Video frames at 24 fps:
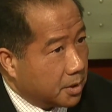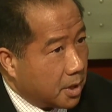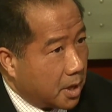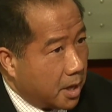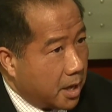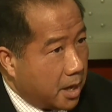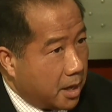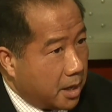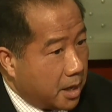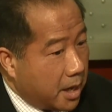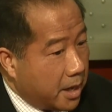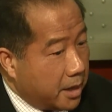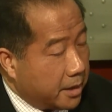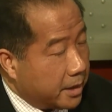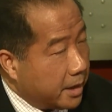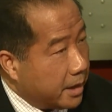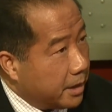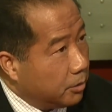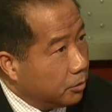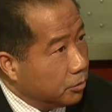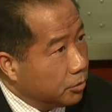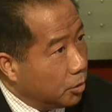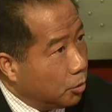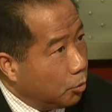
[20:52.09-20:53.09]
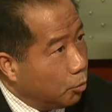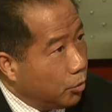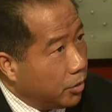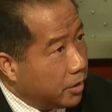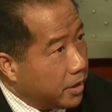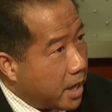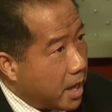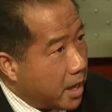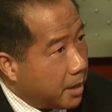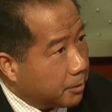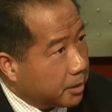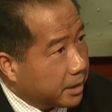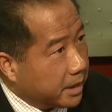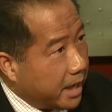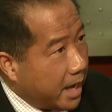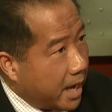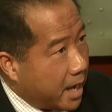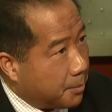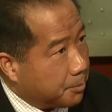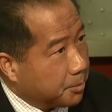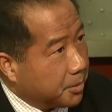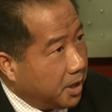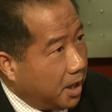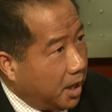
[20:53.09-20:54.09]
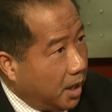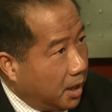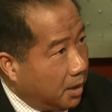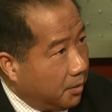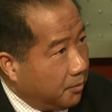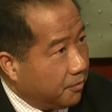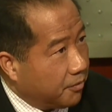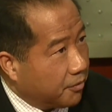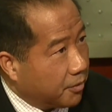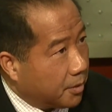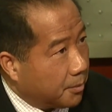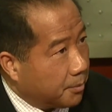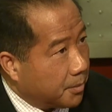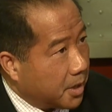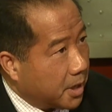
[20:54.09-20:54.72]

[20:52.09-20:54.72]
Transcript: A and I don't know where that gap came from.